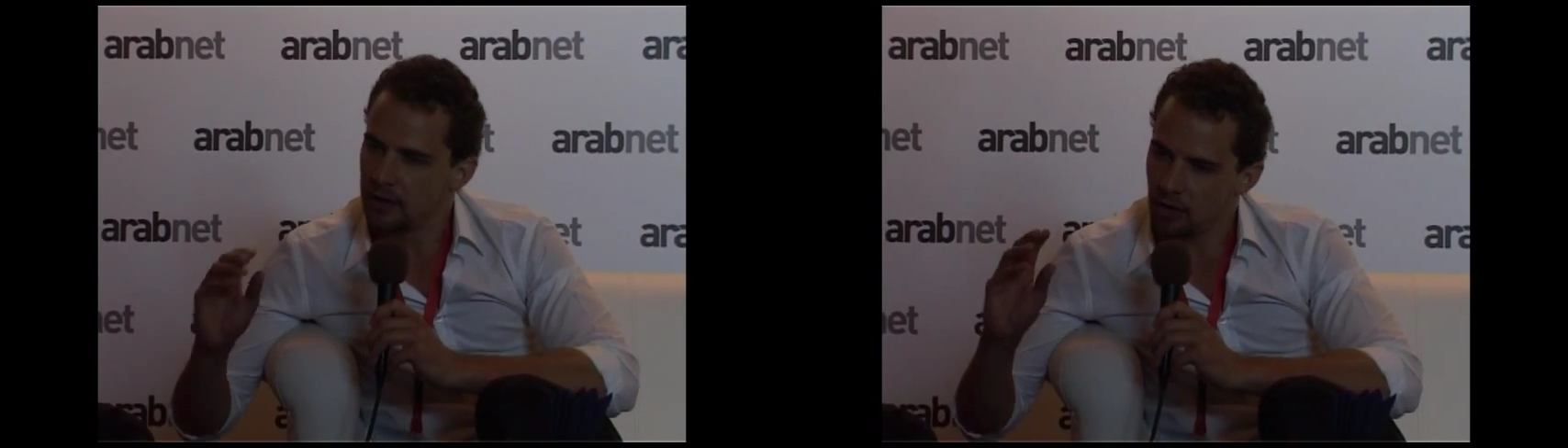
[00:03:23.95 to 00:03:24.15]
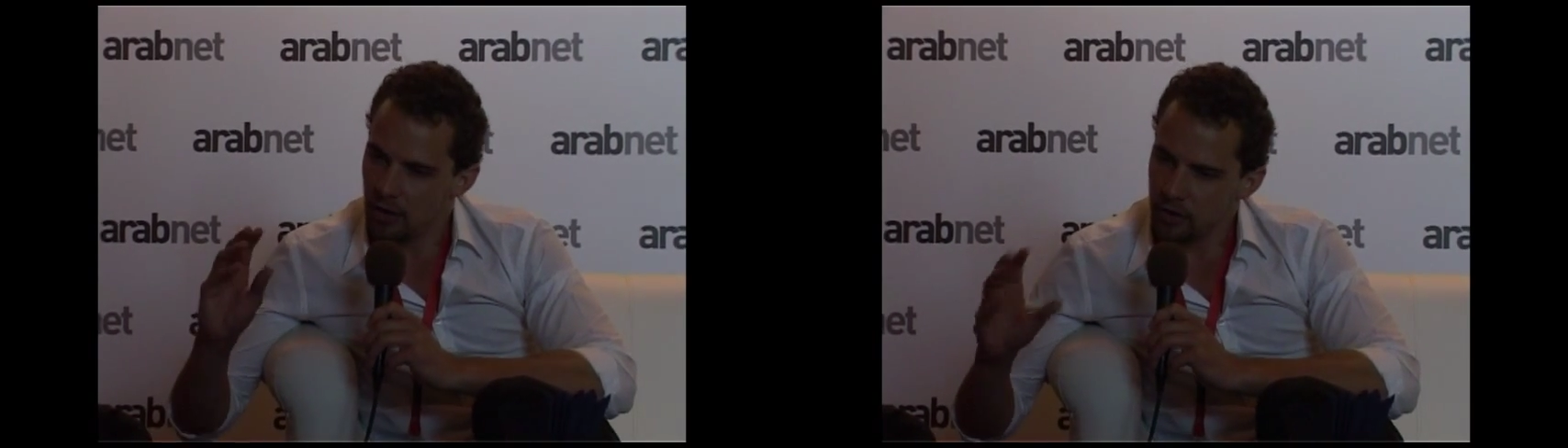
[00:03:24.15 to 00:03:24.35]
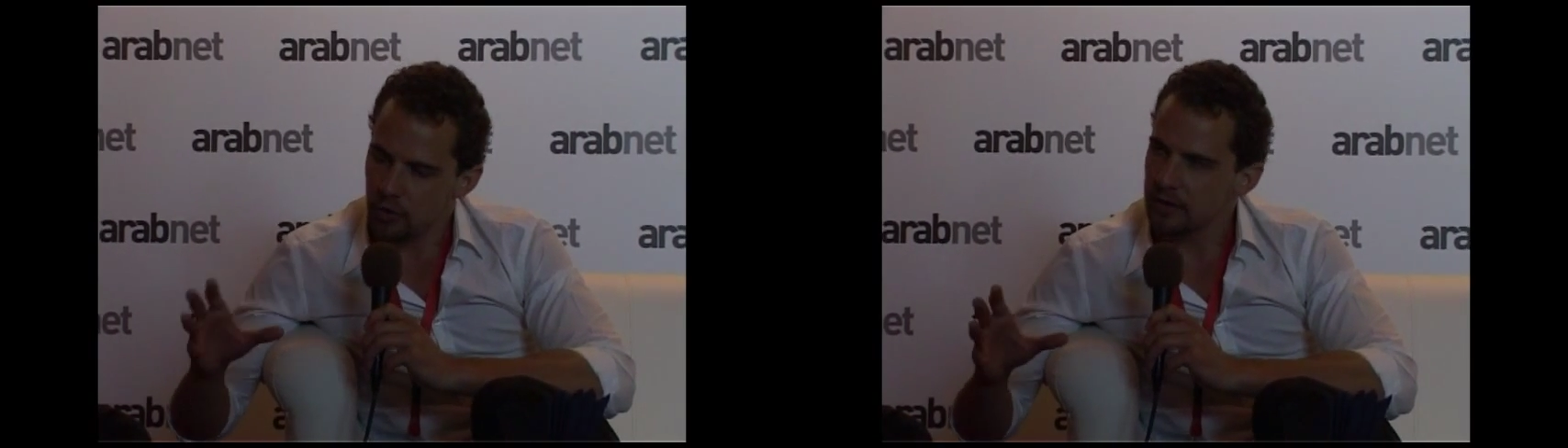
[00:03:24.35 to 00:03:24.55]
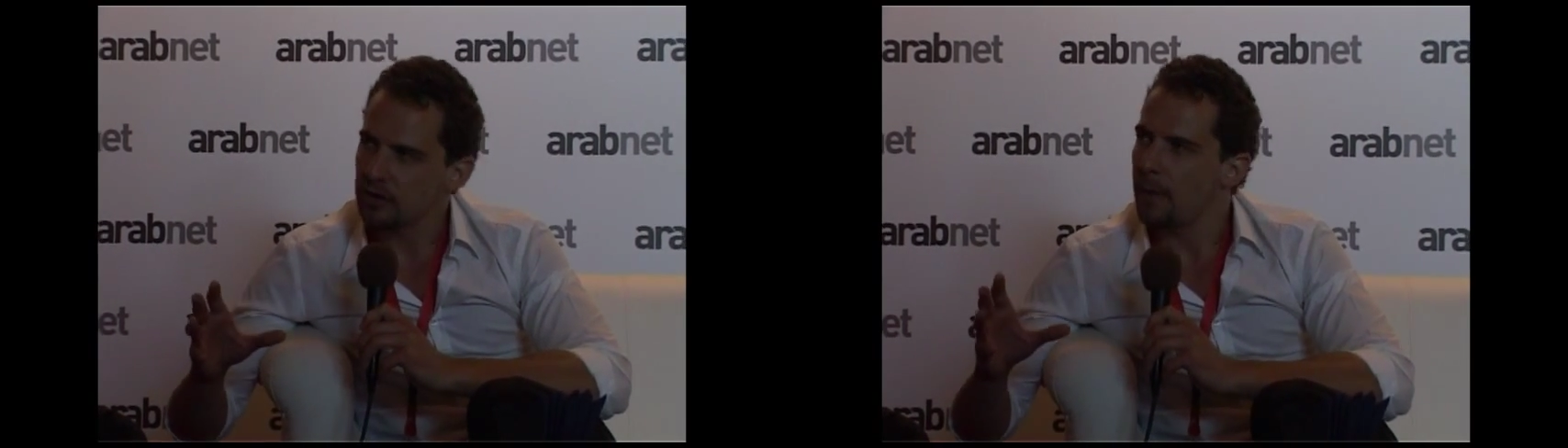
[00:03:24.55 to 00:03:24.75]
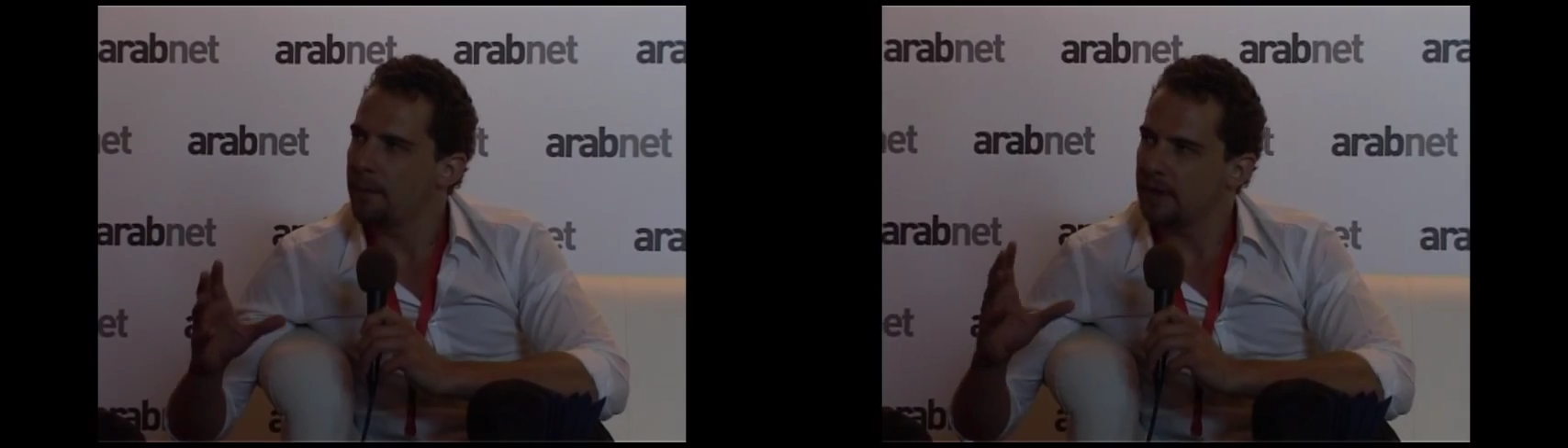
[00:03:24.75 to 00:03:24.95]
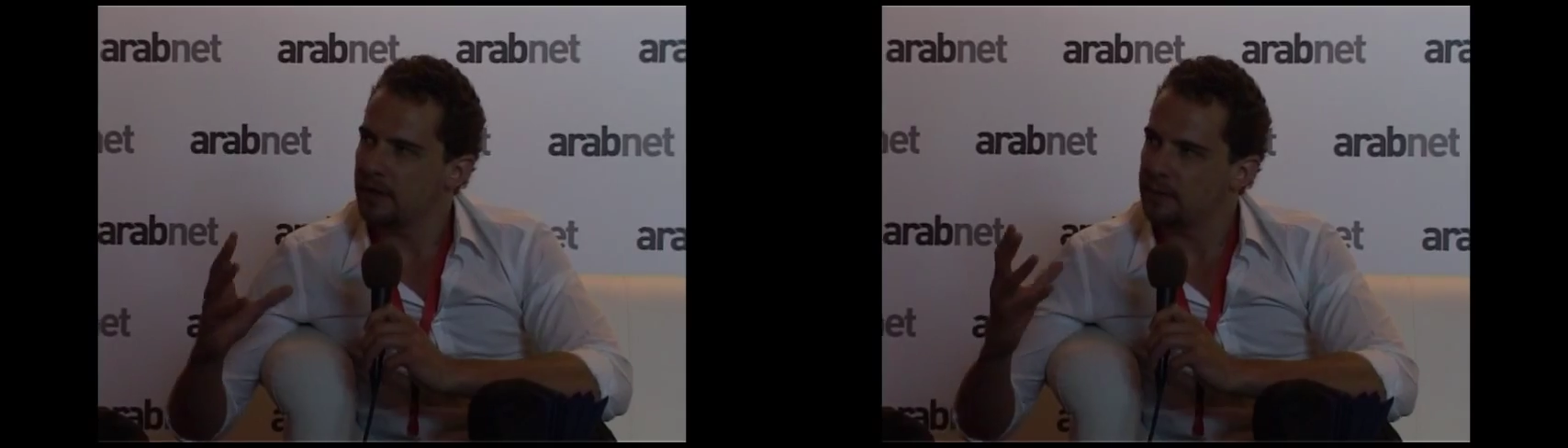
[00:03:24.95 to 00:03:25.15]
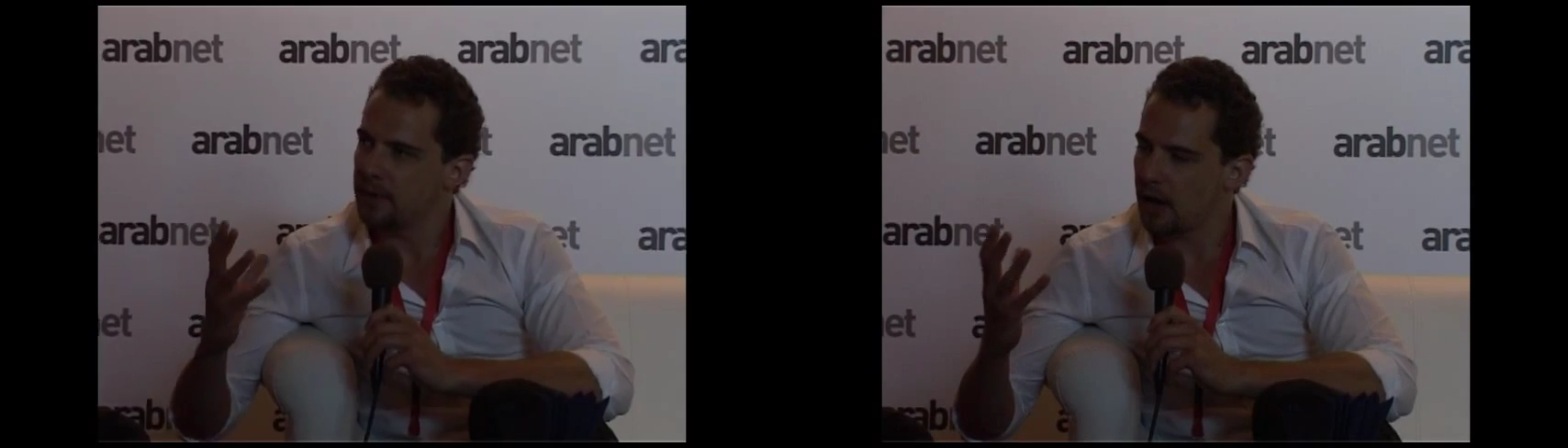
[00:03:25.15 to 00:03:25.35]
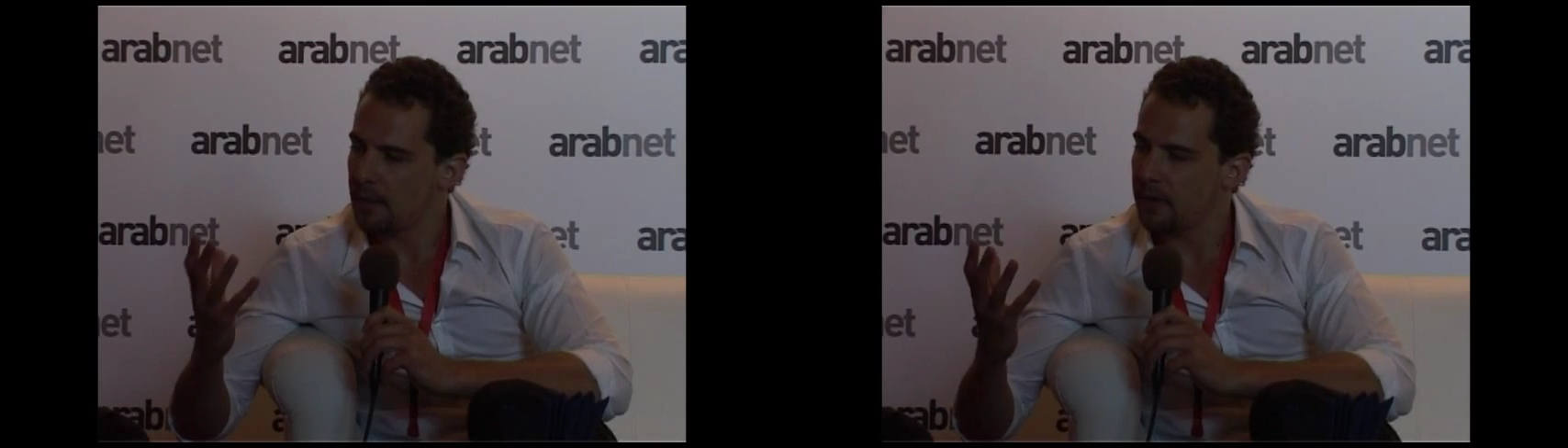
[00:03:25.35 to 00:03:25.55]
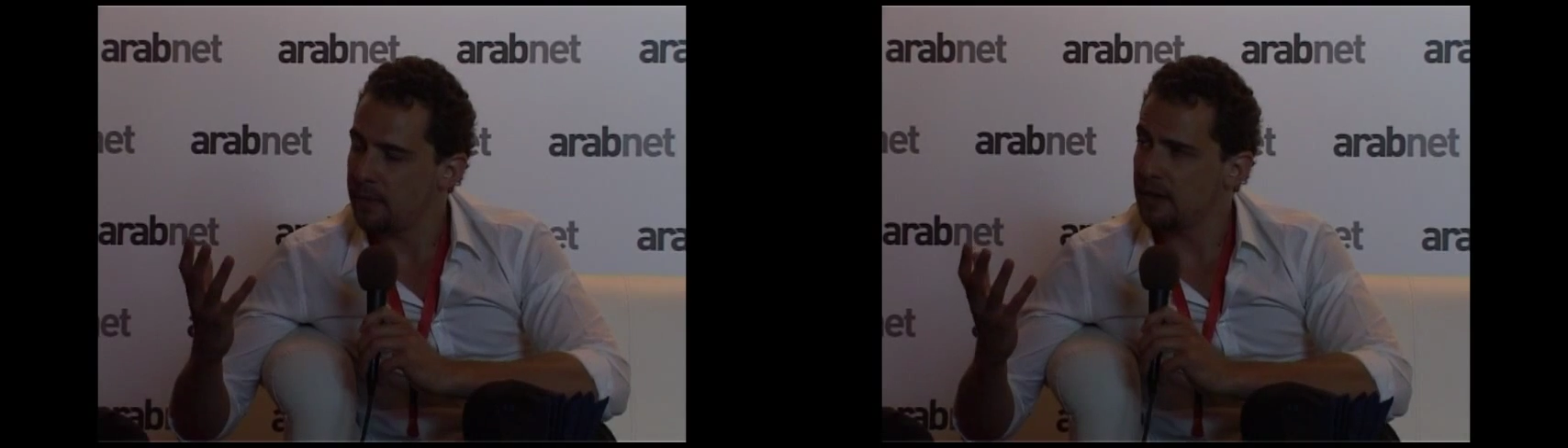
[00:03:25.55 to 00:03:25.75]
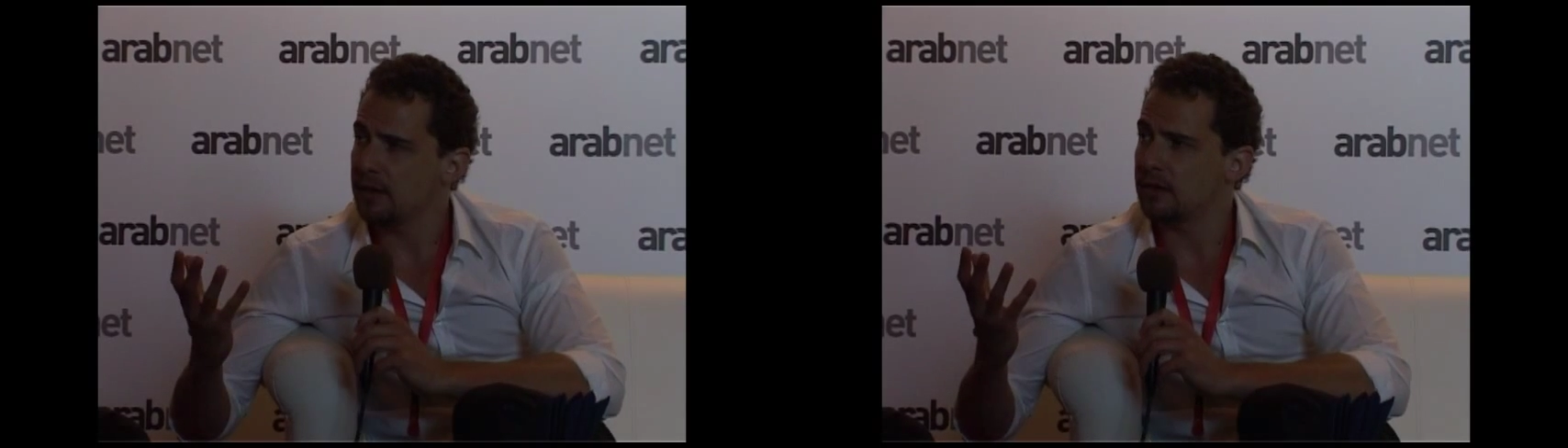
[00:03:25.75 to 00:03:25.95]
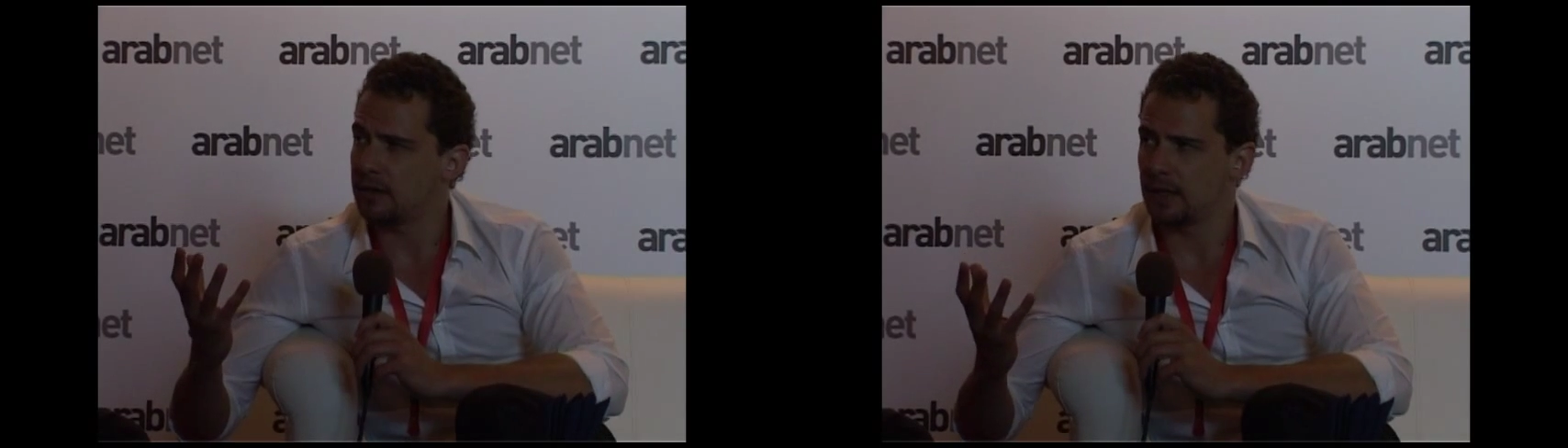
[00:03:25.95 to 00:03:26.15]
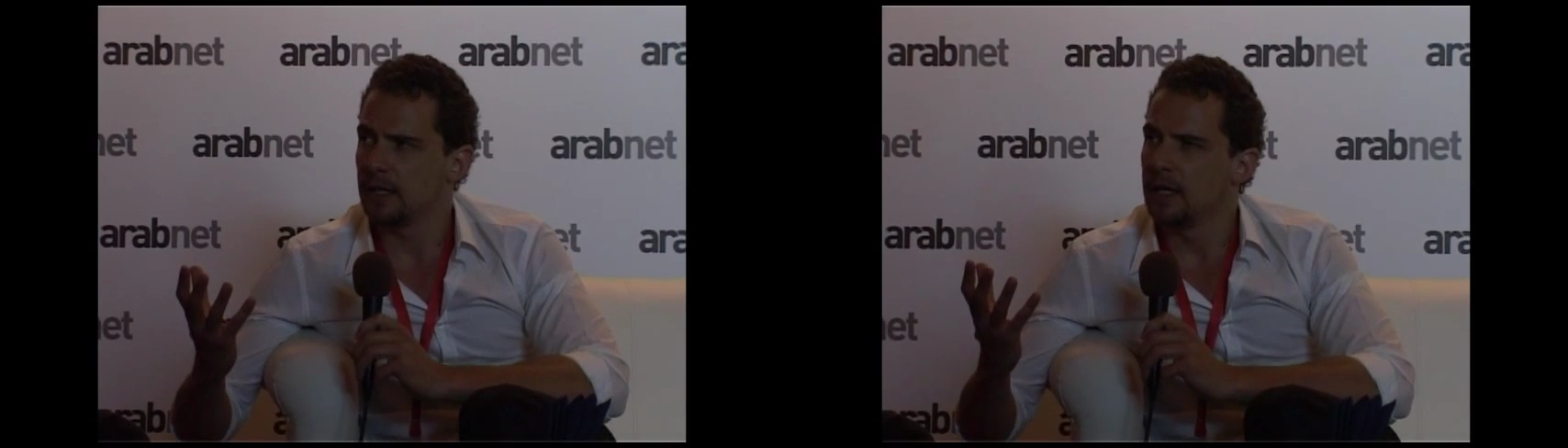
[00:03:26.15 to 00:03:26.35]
Our US companies become immediate